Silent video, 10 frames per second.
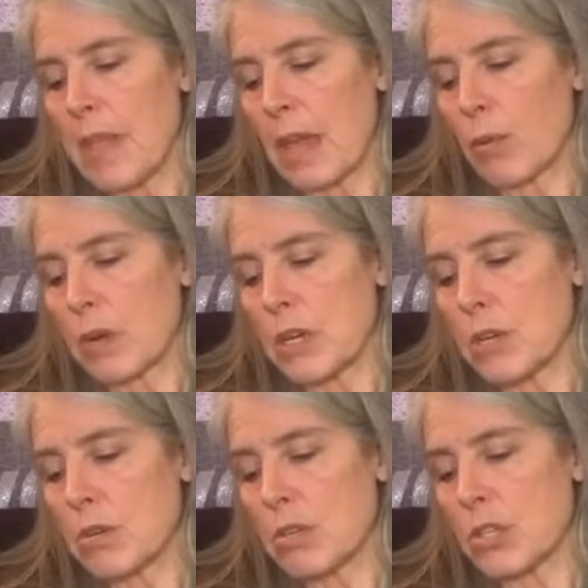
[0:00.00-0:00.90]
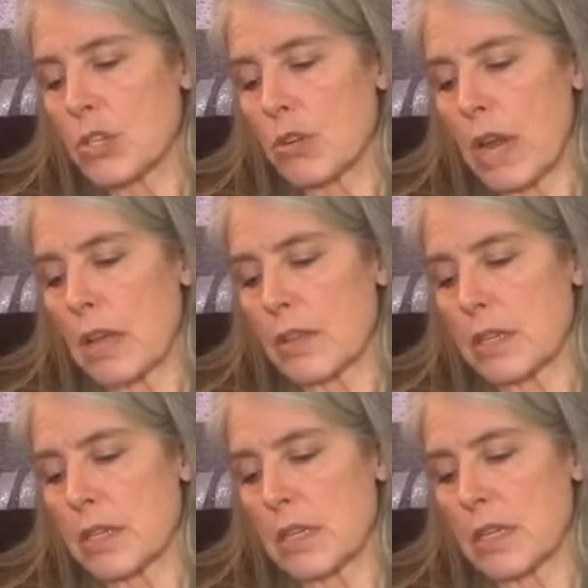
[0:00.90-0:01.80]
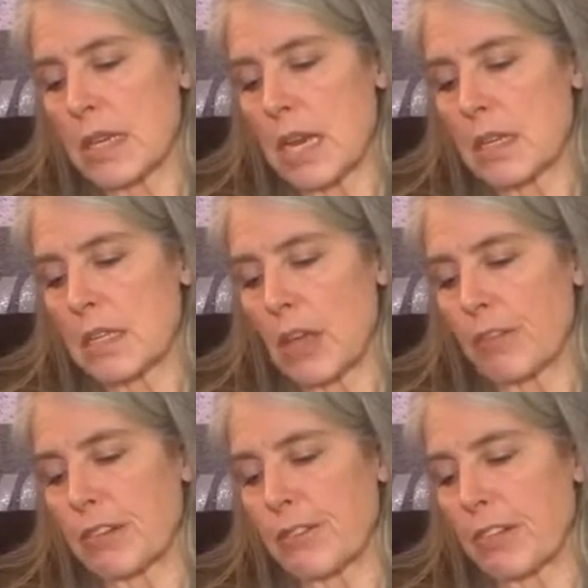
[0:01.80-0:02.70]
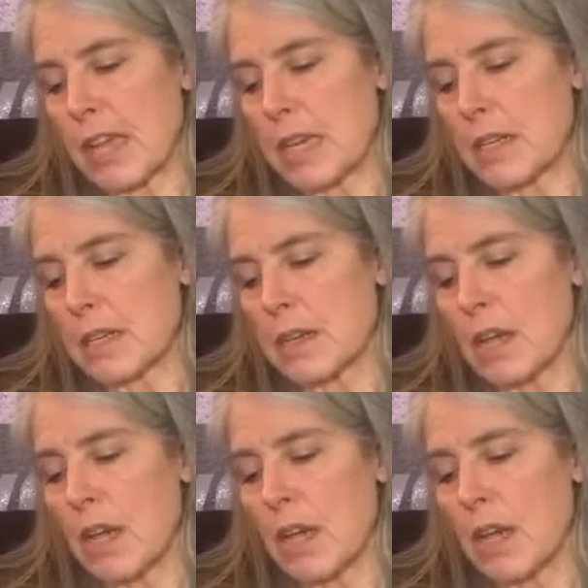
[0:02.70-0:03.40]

and renewed strength to sustain itself in flight.